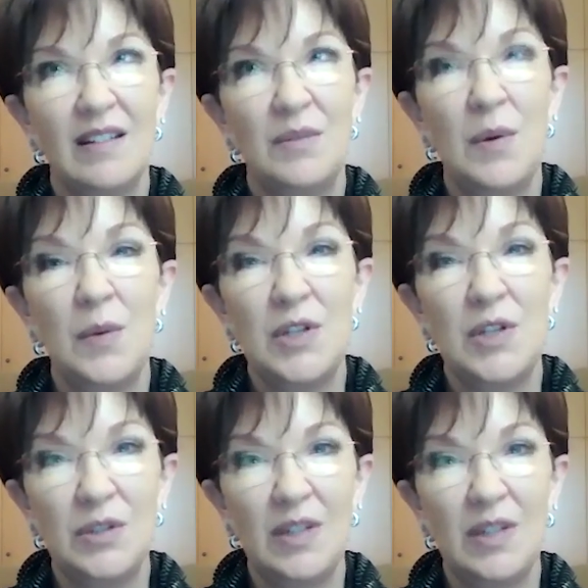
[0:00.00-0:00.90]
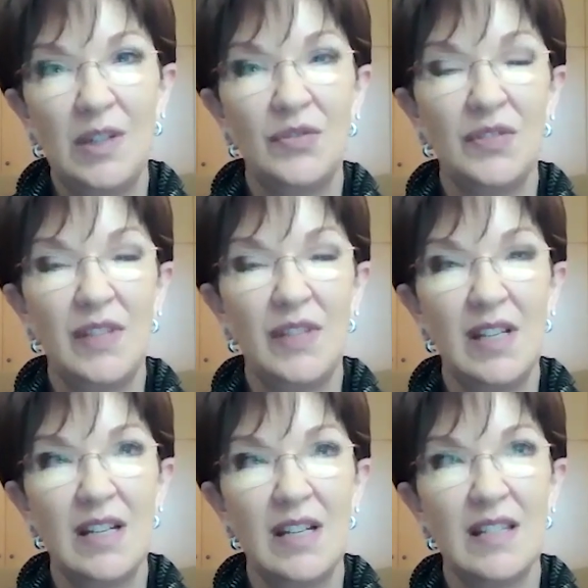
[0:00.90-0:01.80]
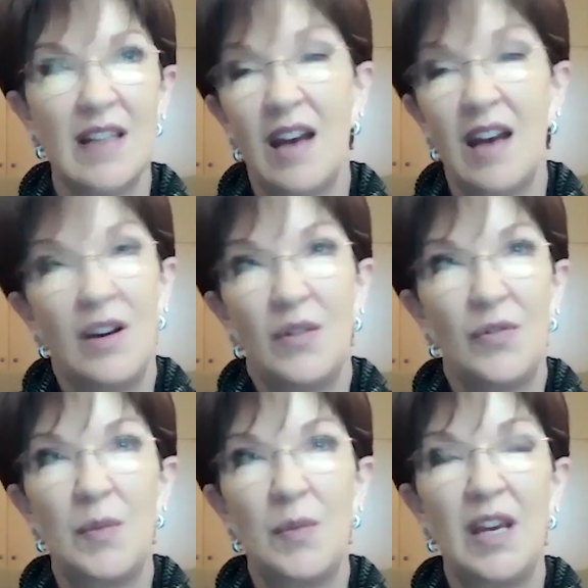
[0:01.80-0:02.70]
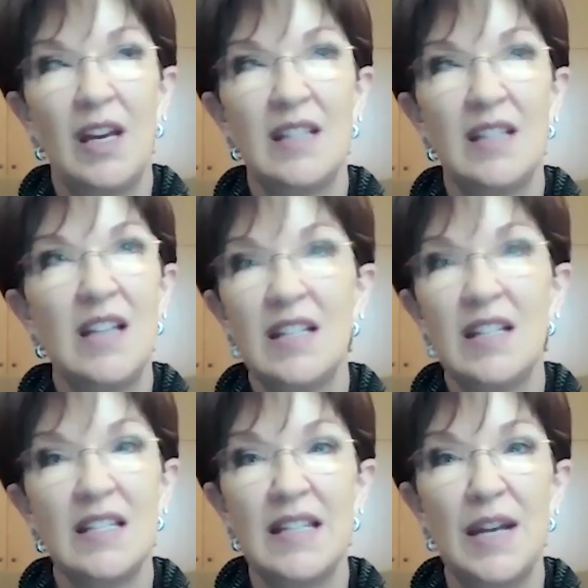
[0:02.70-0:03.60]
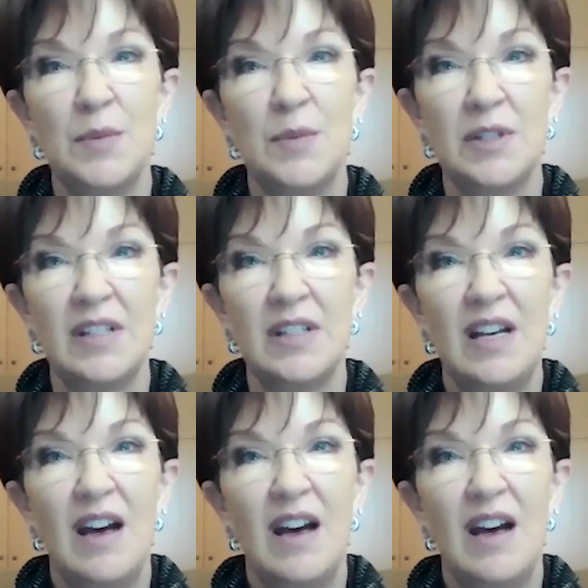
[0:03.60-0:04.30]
what we're doing for fitness, I know for me, it's not sustainable.